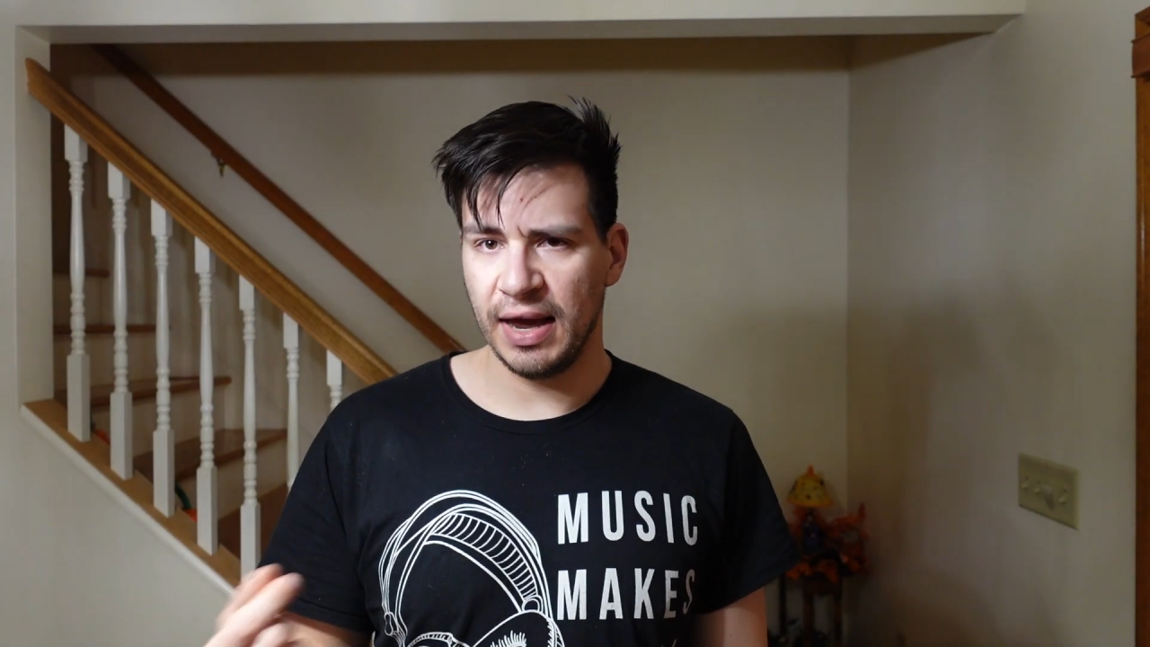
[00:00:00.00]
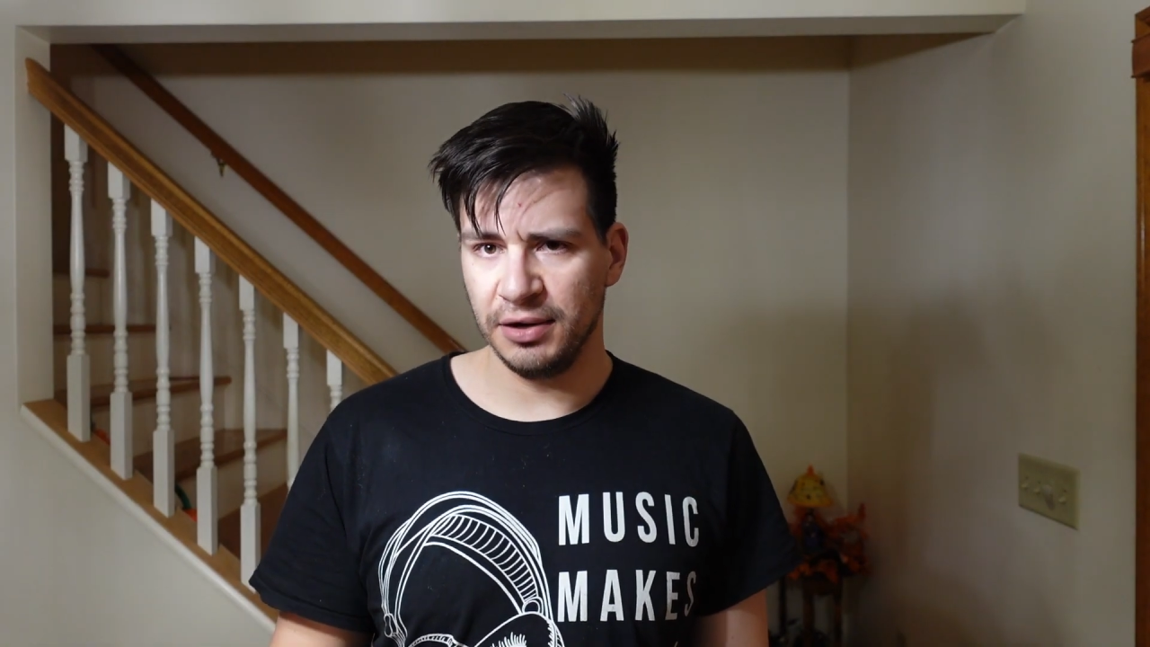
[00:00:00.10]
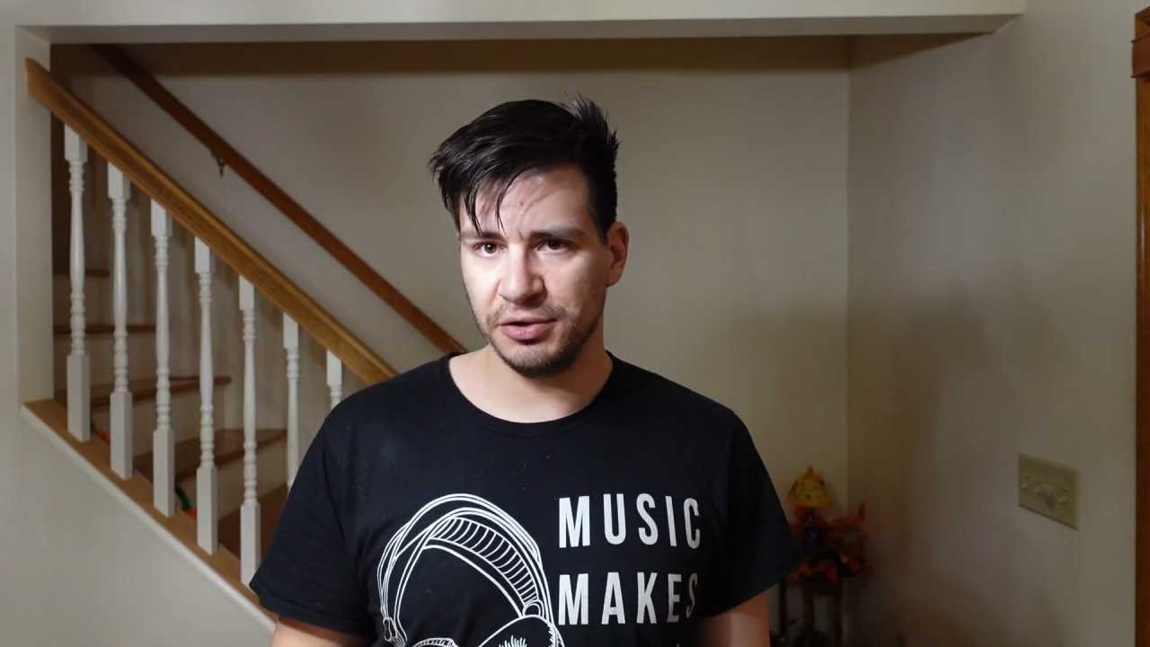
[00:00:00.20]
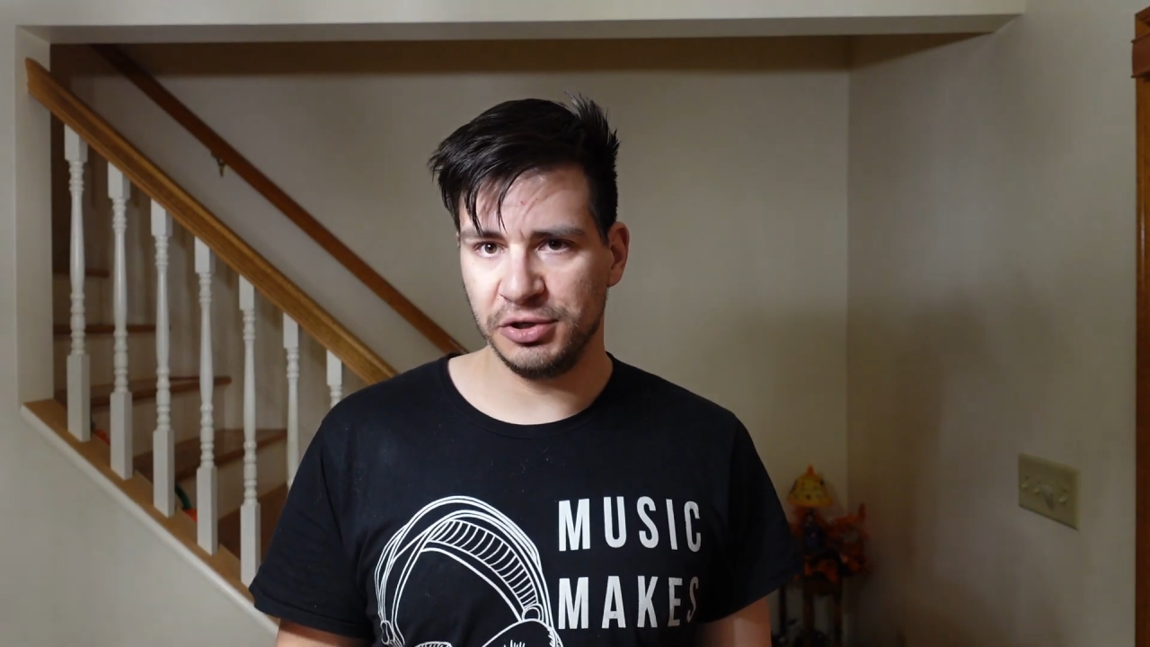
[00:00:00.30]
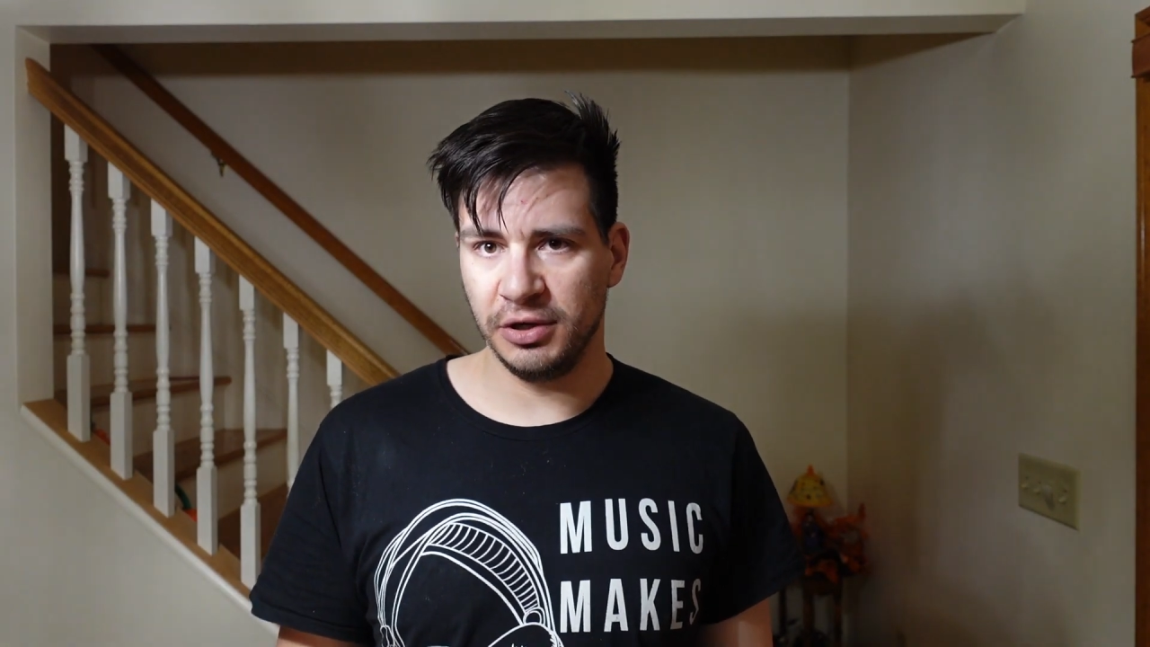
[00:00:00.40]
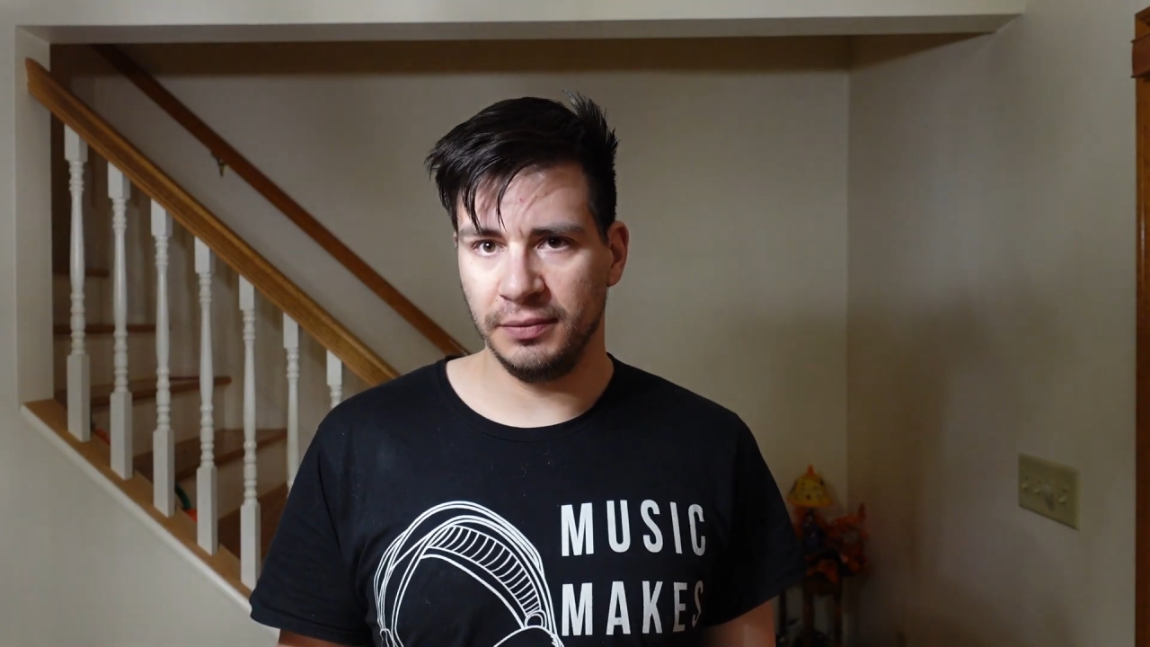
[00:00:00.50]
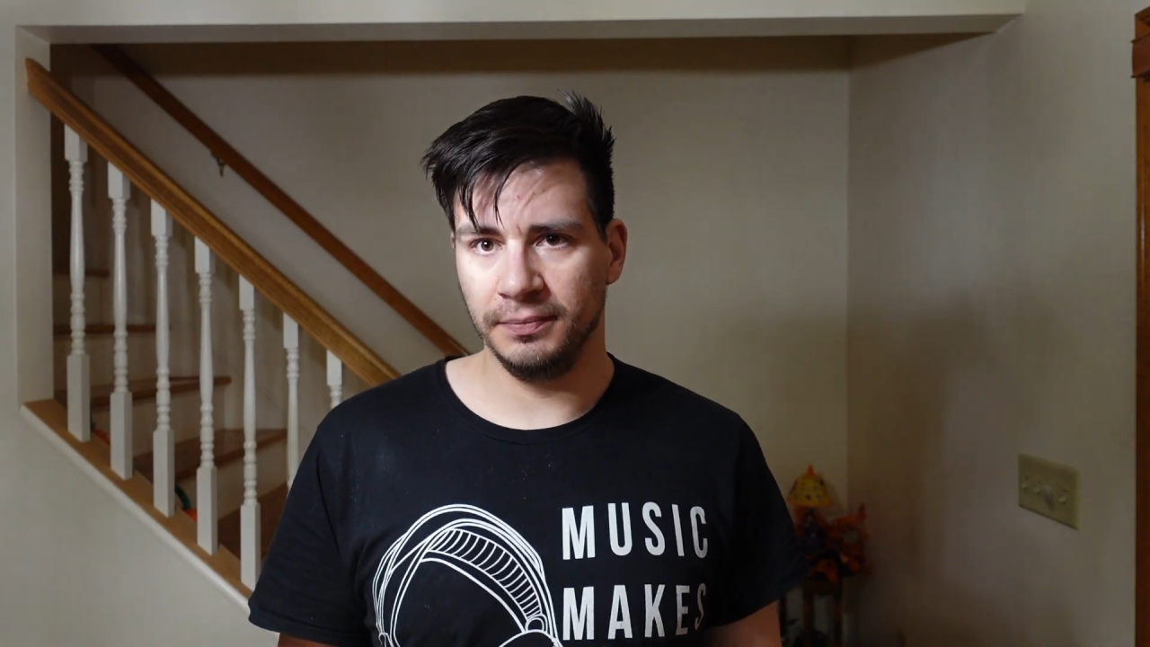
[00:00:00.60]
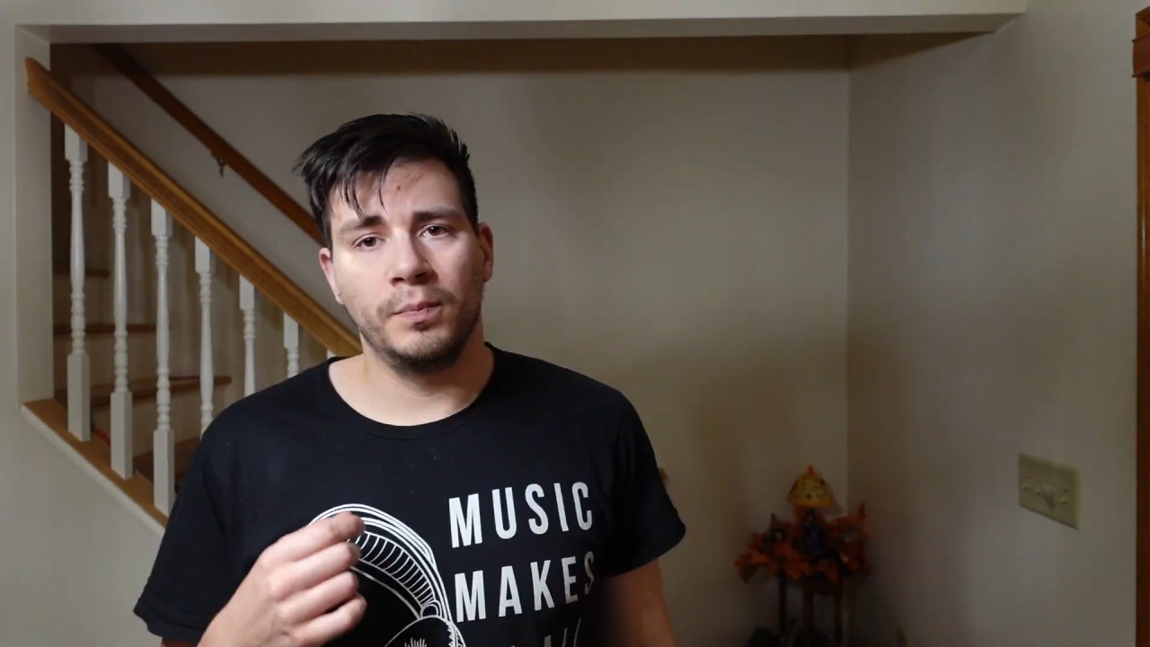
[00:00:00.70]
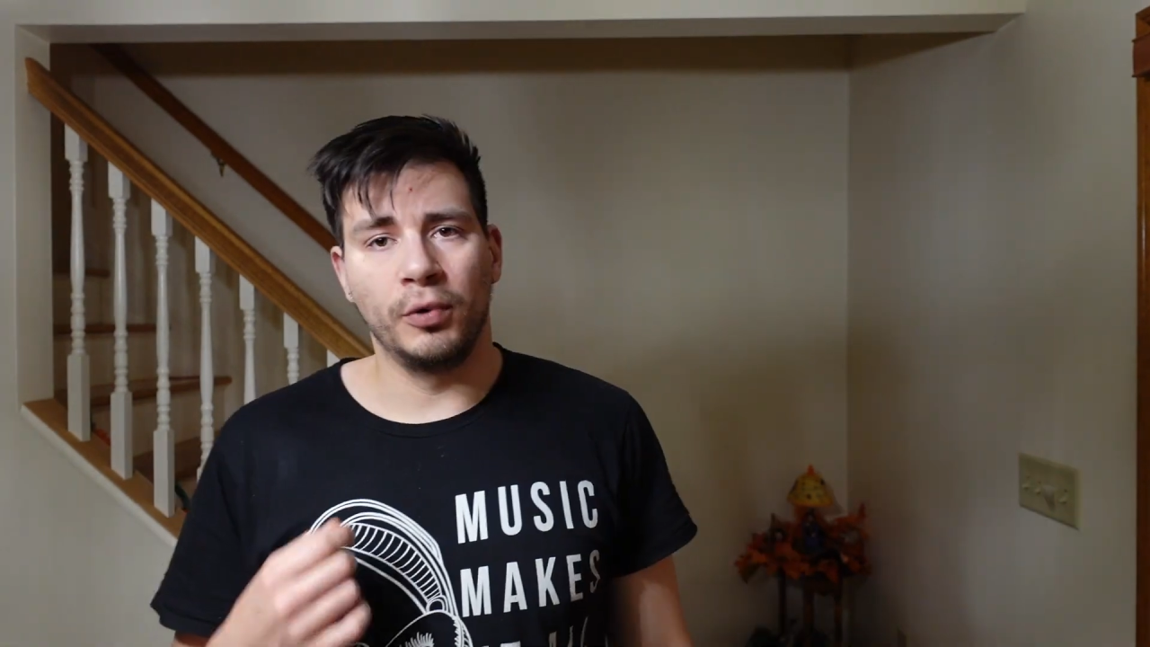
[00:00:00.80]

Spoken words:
energy.